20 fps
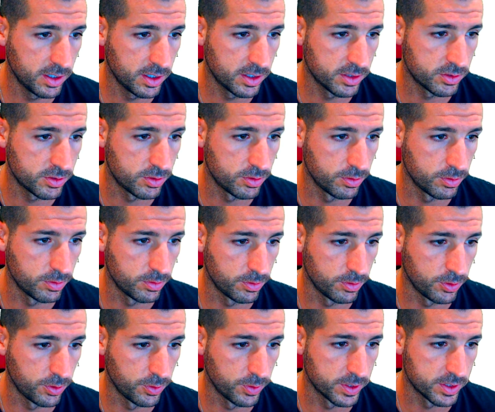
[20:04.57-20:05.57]
Let's do
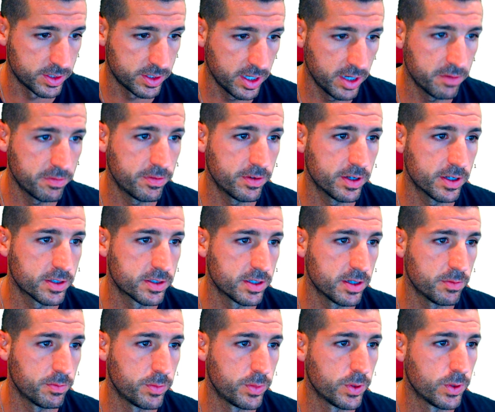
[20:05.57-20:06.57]
USA, for
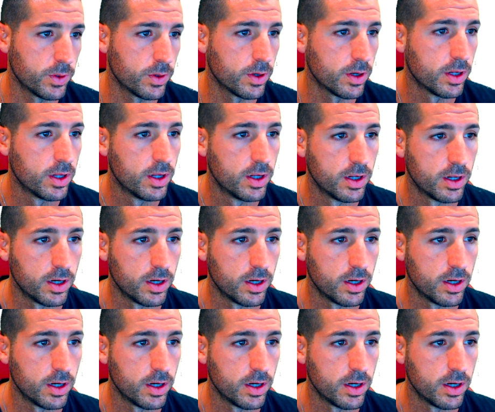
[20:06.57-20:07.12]
example.